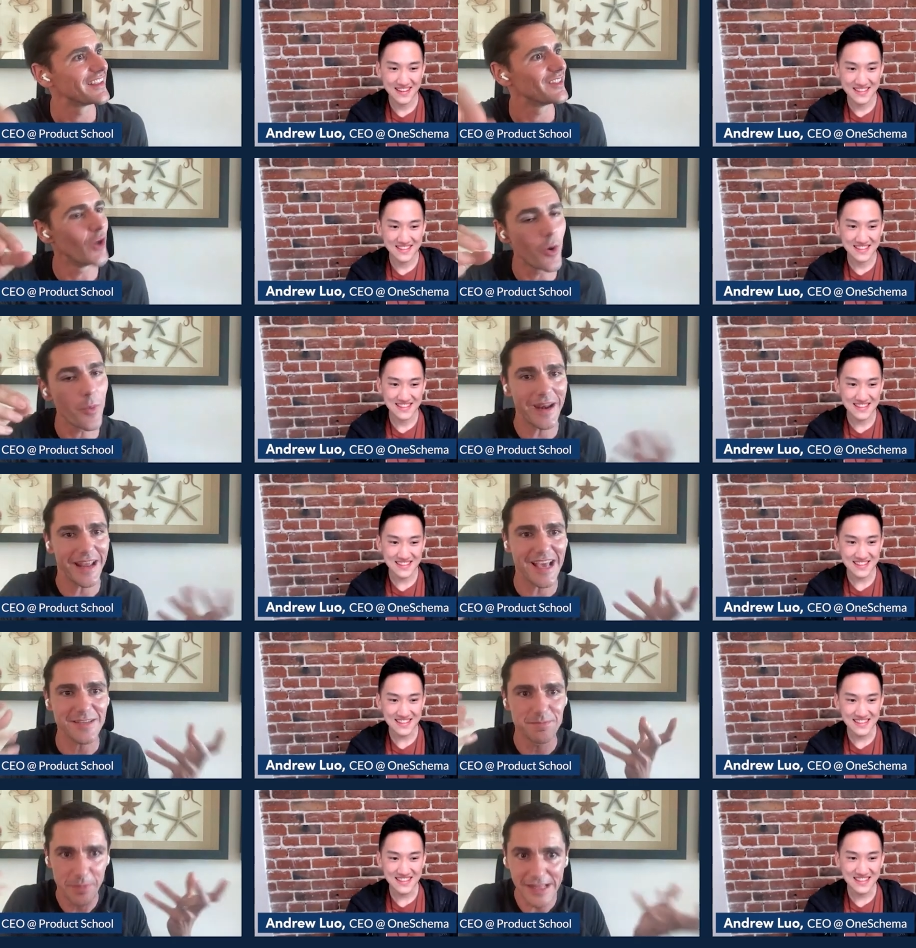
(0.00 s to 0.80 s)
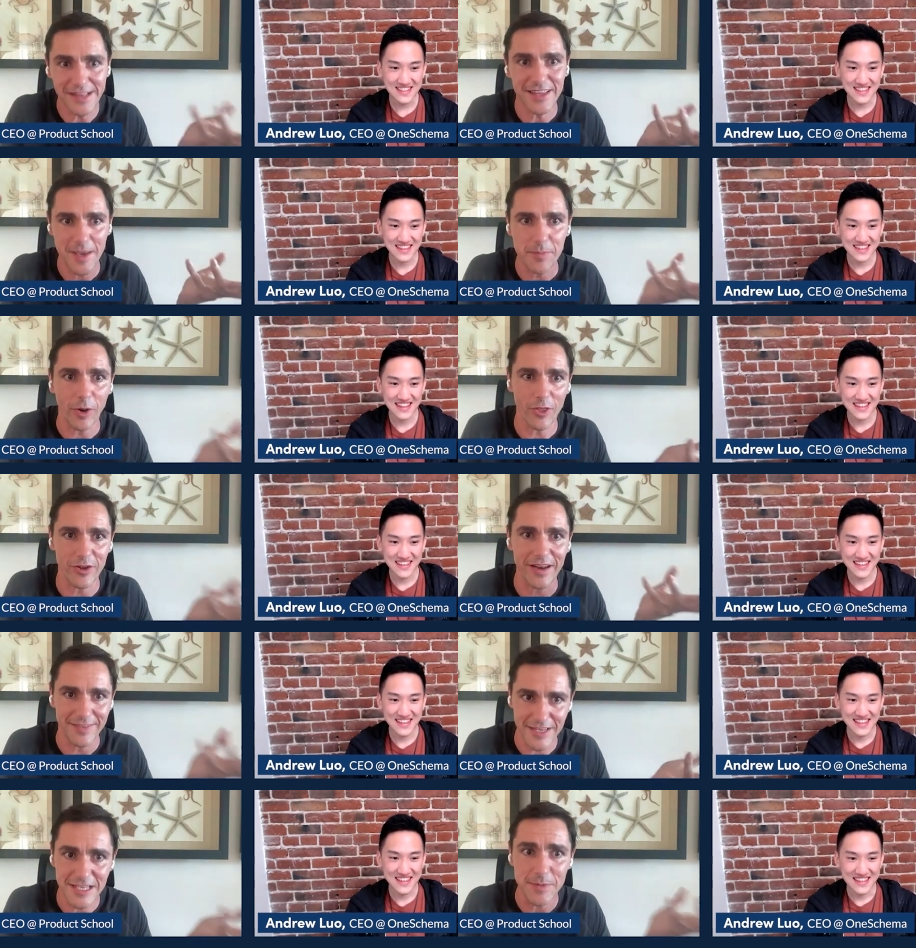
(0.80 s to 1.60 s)
Speaker 1: nobody has built a
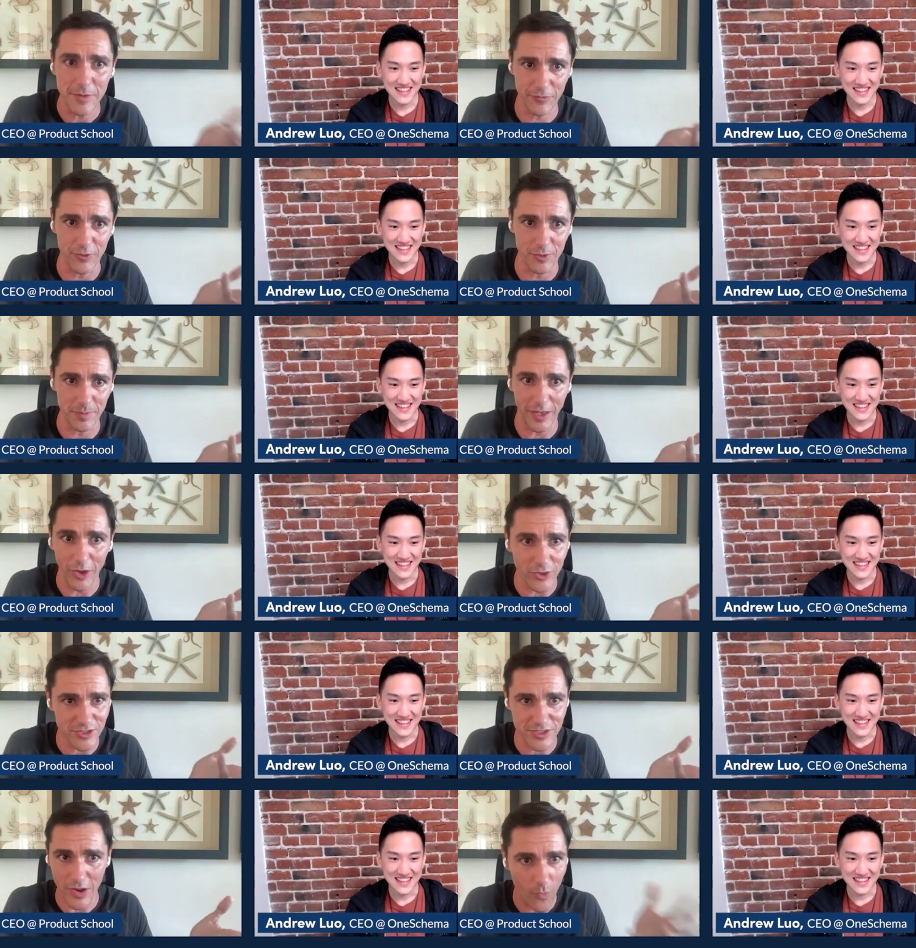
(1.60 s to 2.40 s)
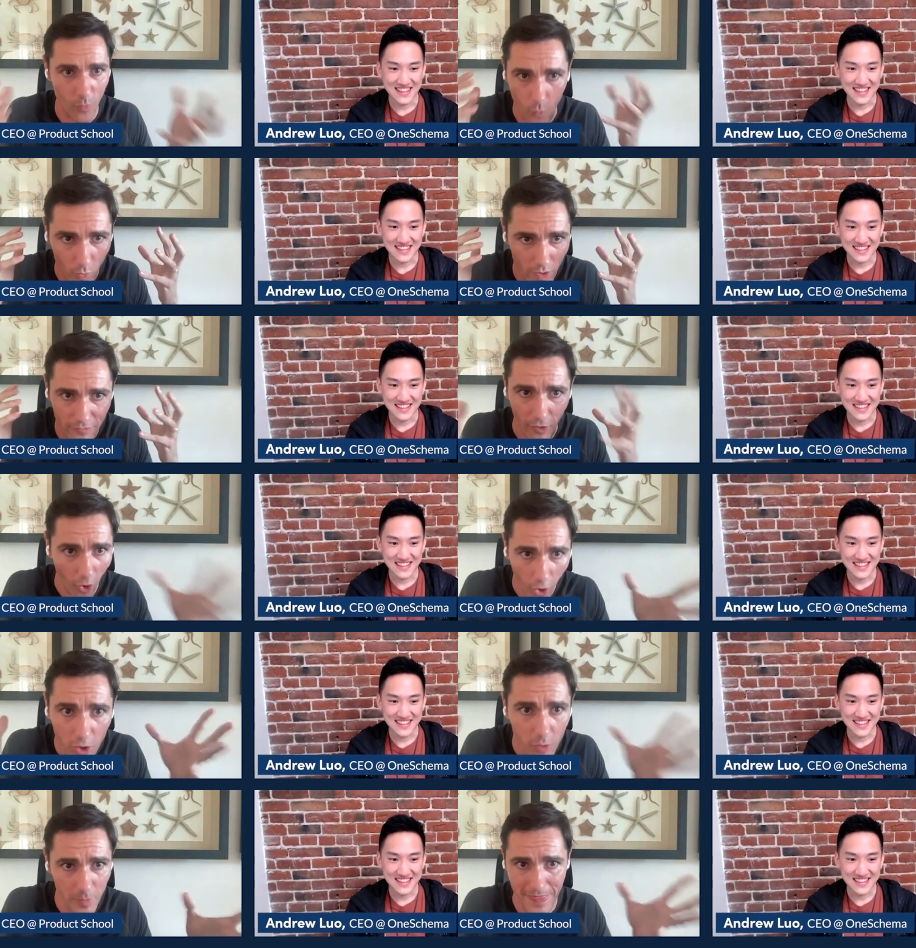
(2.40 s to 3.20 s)
product like this before because we've
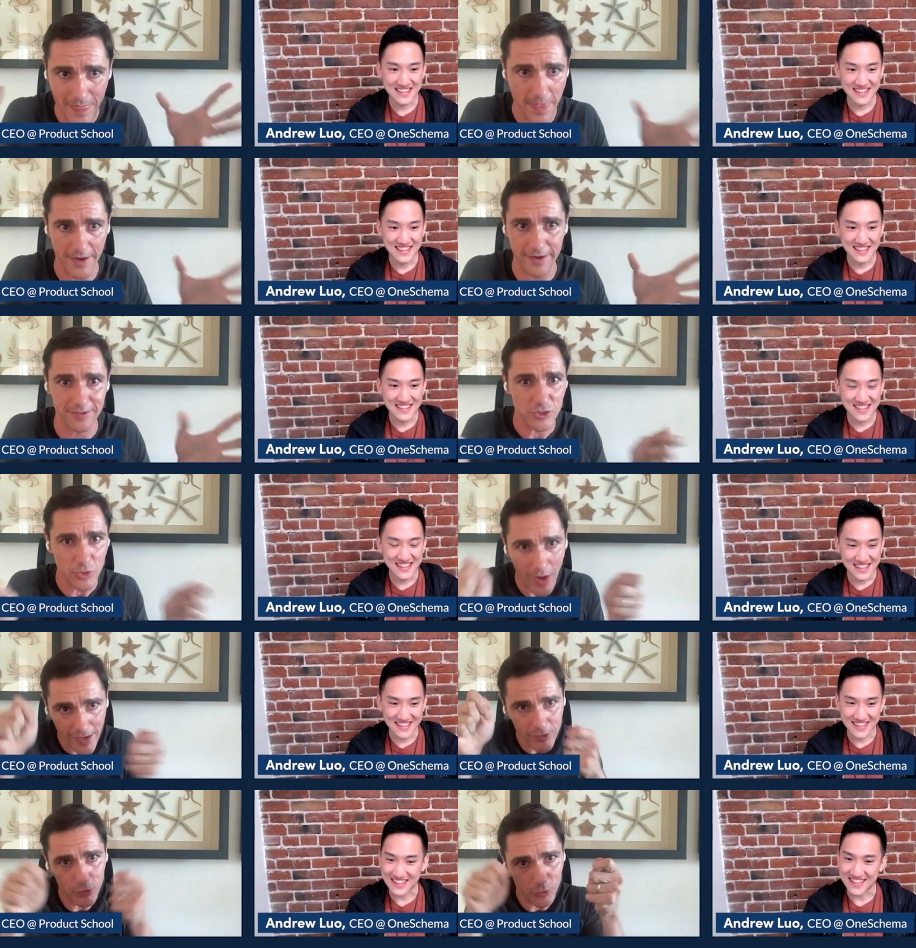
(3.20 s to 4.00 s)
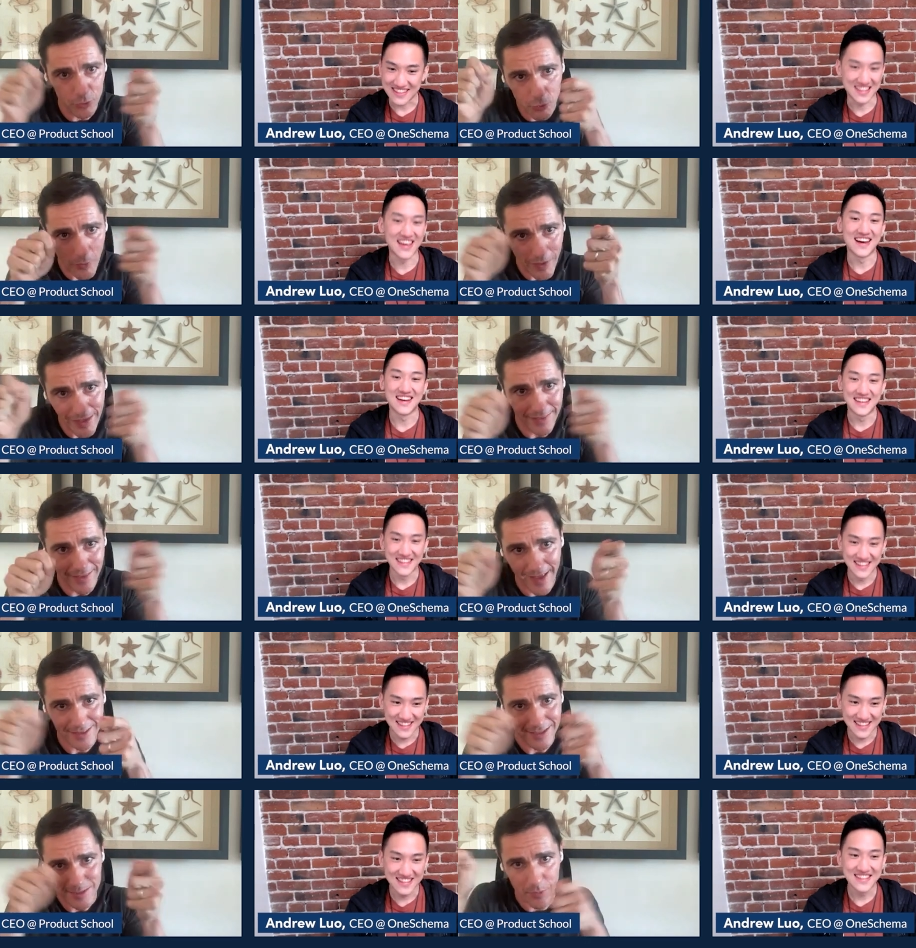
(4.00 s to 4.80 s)
all been there trying to tweak
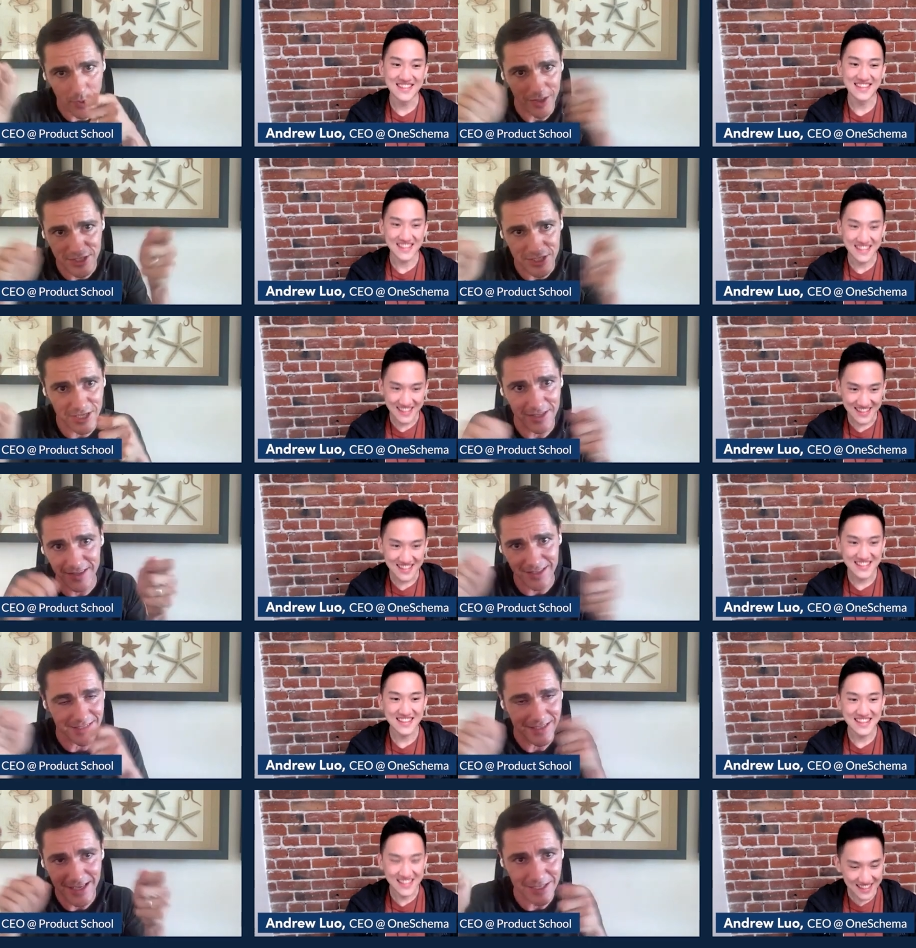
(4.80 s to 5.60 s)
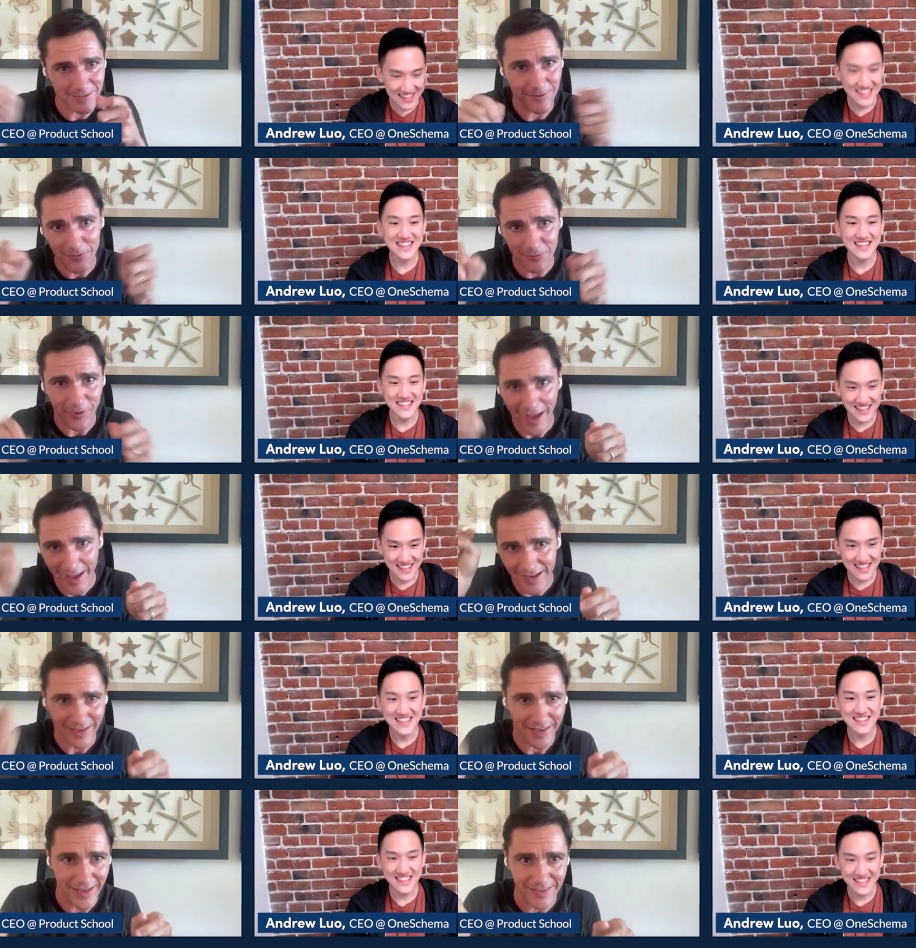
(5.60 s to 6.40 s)
that spreadsheet, the CSV
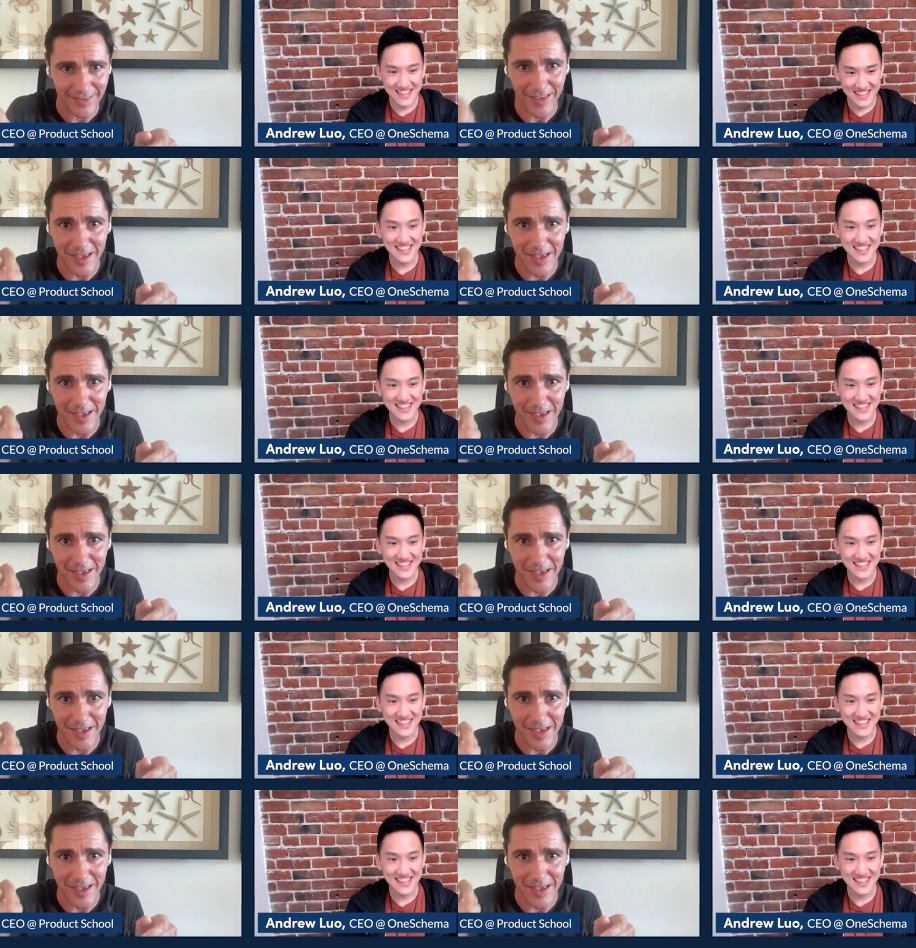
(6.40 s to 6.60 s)
file, click